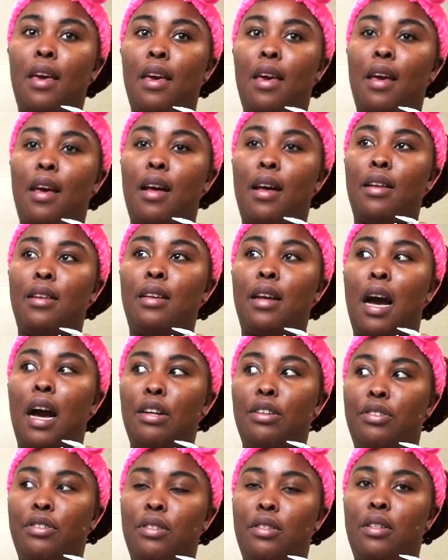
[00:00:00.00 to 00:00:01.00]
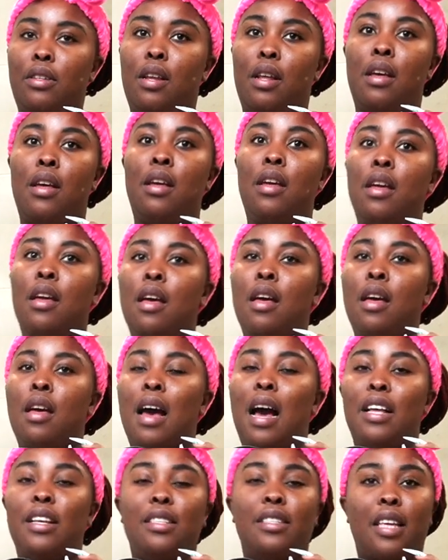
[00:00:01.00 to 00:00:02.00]
and I just
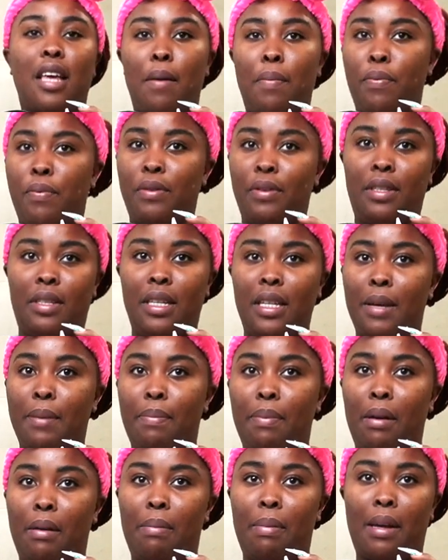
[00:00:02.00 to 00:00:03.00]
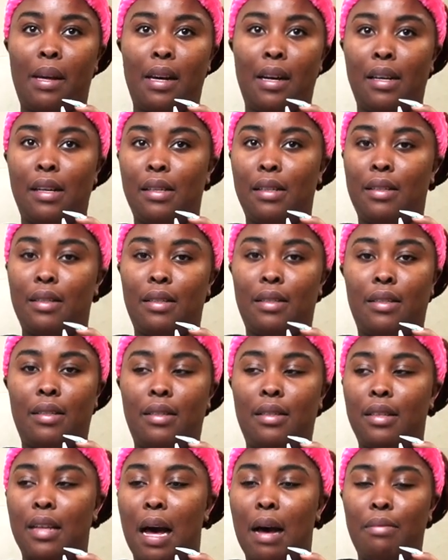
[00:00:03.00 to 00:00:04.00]
I just kept on sleeping
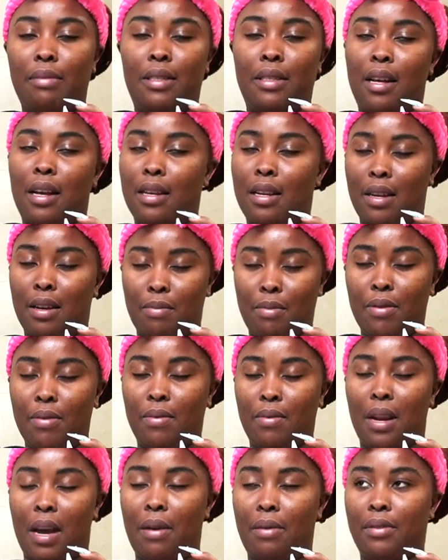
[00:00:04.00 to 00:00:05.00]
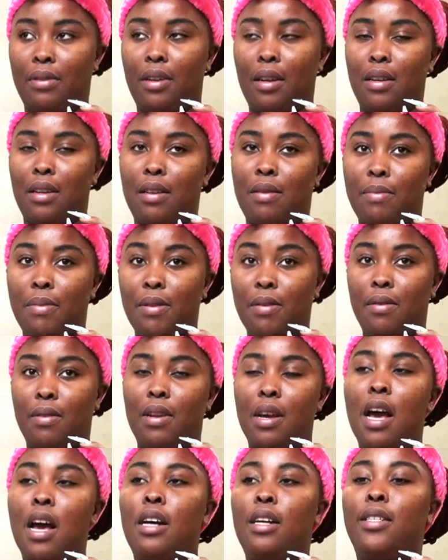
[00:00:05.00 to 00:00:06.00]
because I was not in the mood. I was not in the
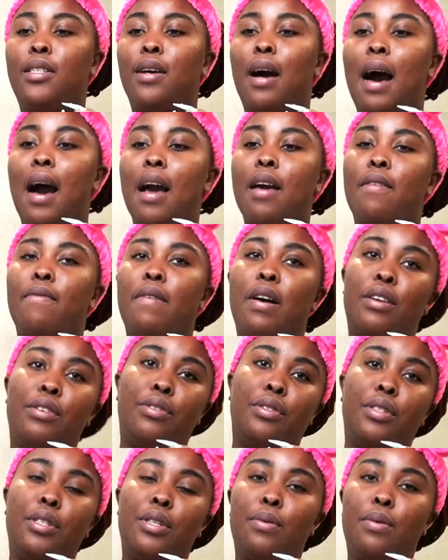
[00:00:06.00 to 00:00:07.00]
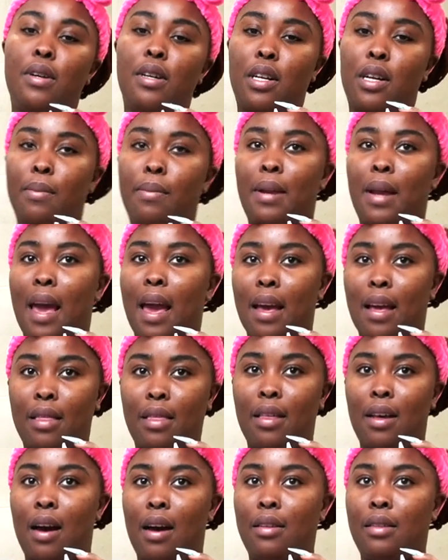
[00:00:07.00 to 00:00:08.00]
mood. So I eventually woke up at
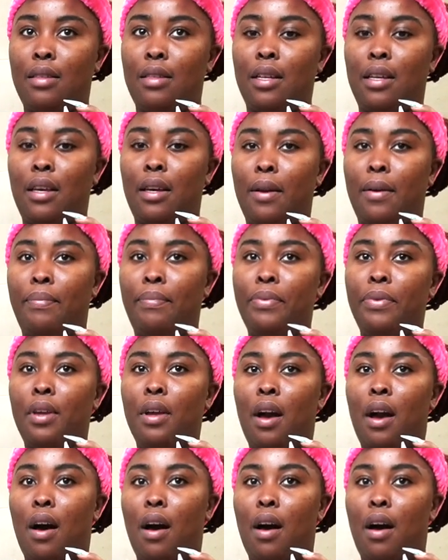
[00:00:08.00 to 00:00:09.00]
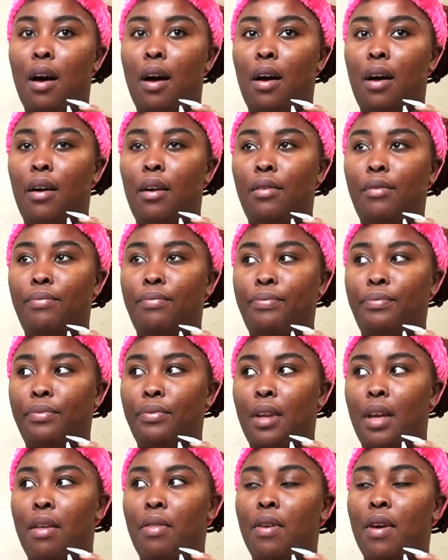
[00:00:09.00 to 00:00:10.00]
eight thirty. Um,
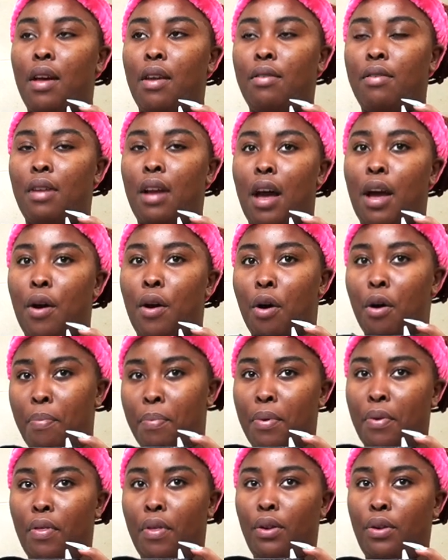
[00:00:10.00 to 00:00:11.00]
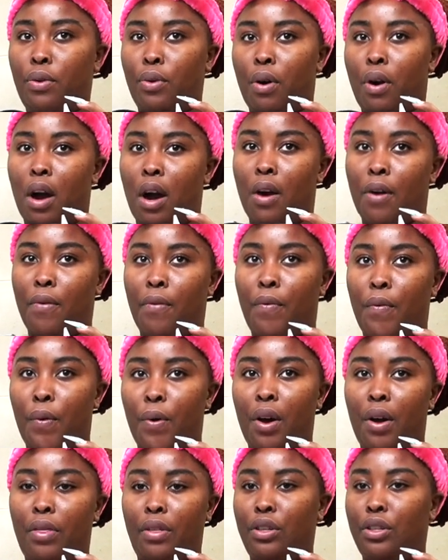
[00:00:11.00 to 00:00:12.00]
and then I opened the door
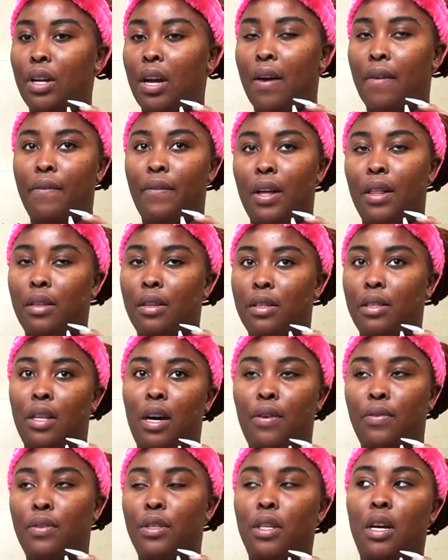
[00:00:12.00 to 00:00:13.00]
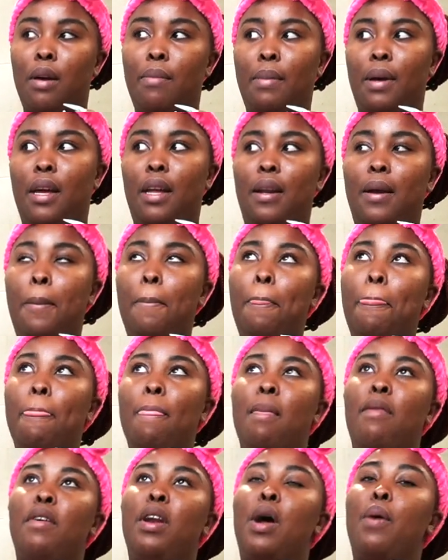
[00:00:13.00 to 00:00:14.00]
for the chef and the staff to come in. And
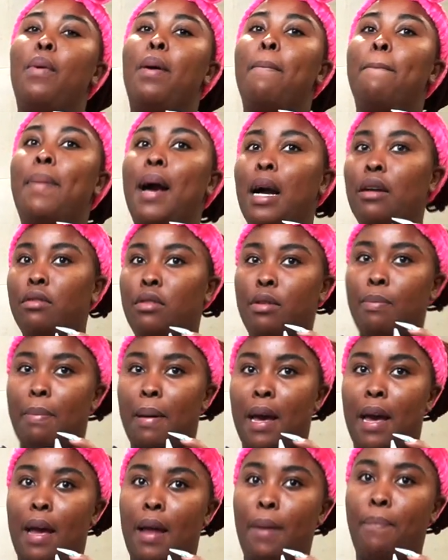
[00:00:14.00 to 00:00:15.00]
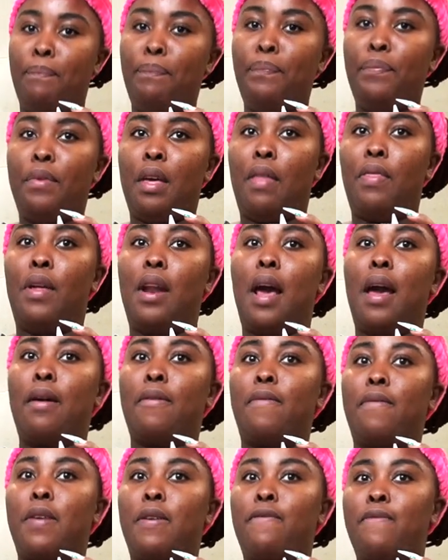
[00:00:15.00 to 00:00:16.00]
then I went back to bed. And then
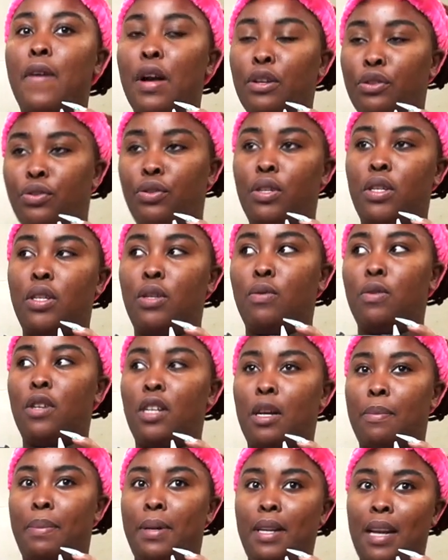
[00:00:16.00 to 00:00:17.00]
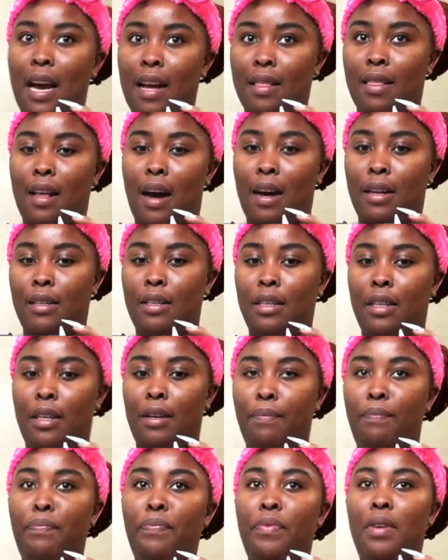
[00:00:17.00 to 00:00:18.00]
I eventually woke up at nine
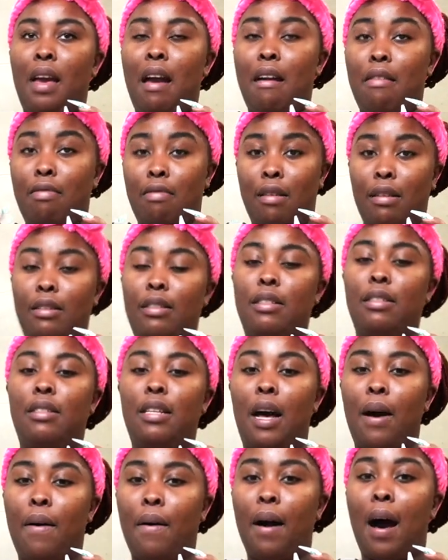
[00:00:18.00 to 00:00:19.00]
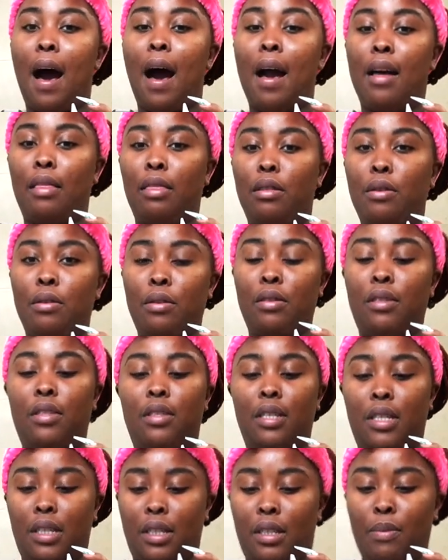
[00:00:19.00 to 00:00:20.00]
thirty. And this is how I looked
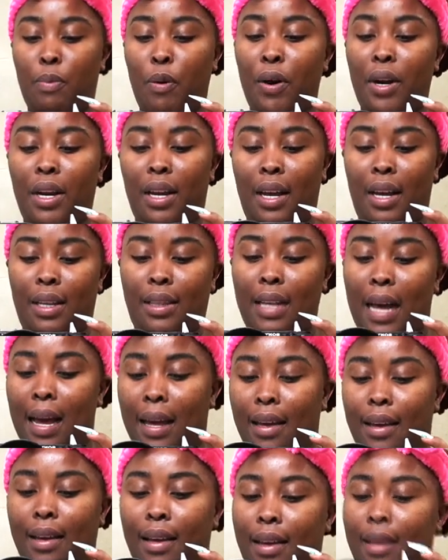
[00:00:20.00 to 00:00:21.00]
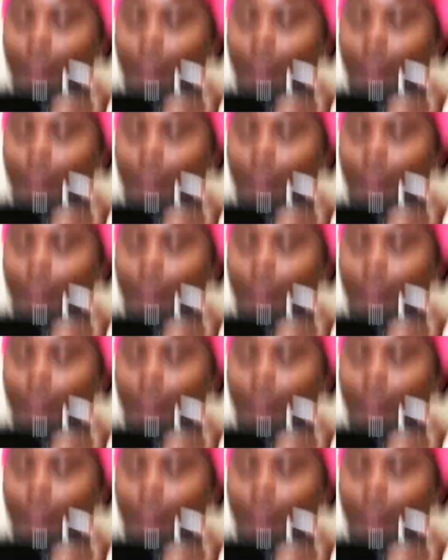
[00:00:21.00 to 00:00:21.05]
since morning. Like,